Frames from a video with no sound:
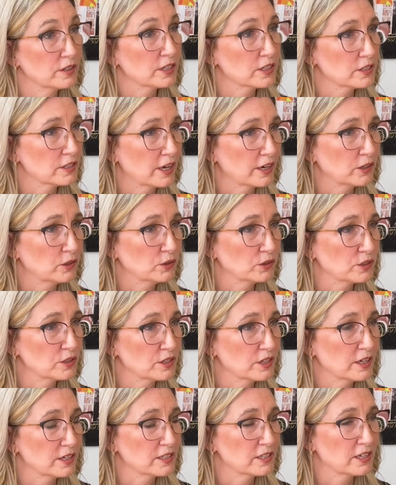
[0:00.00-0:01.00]
and the
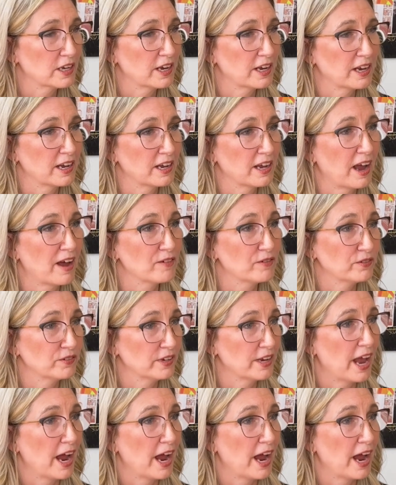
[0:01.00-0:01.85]
cycles as I have